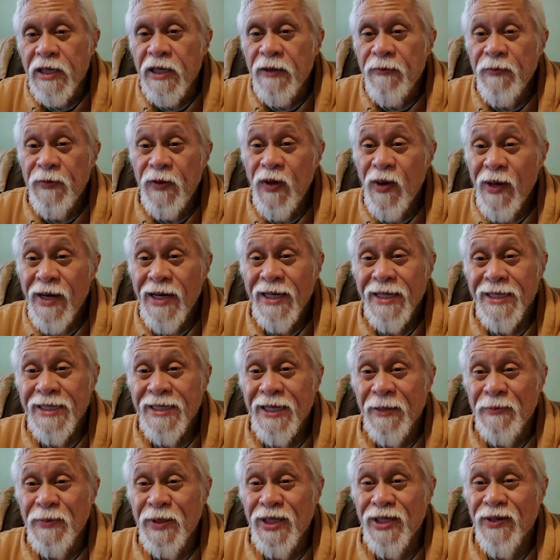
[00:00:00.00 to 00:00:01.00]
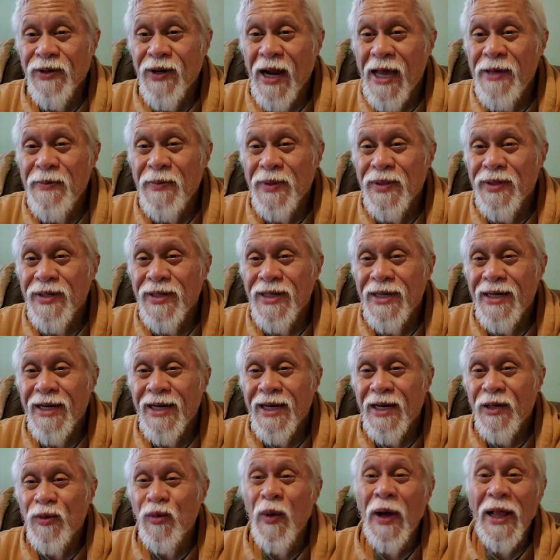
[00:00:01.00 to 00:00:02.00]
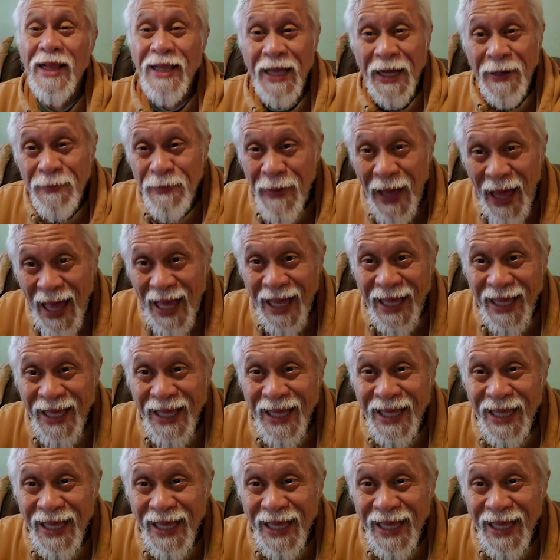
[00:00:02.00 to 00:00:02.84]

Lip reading: If you are a subscriber, welcome back!